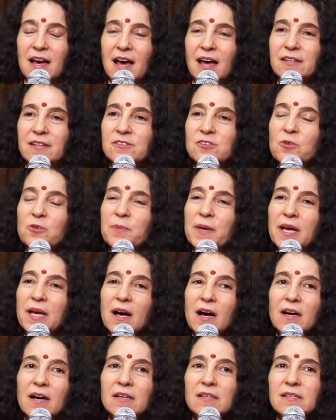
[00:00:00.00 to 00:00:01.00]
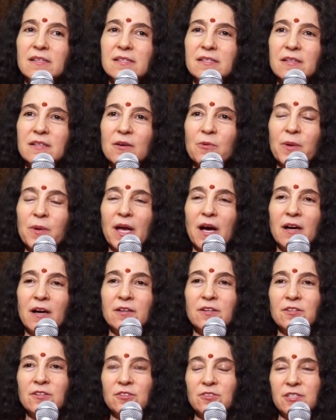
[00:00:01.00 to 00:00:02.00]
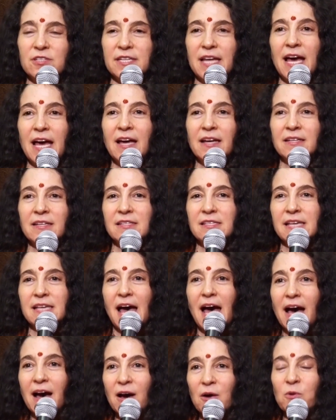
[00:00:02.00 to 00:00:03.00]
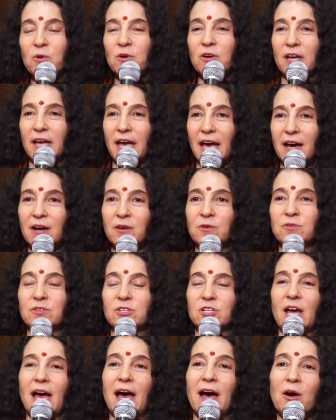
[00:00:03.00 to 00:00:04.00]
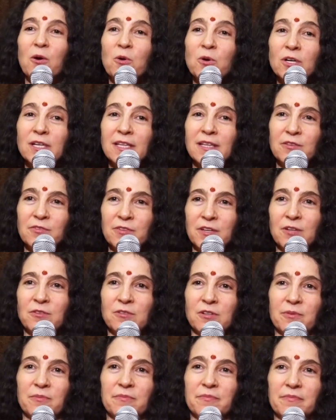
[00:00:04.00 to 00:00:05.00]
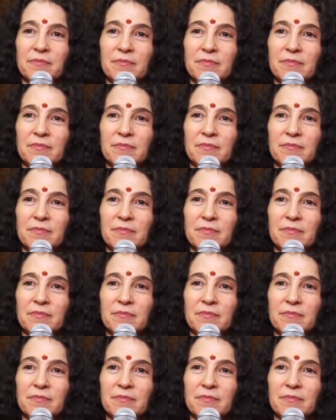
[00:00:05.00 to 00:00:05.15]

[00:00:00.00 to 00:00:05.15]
And so because we understand it's our couch, our living room,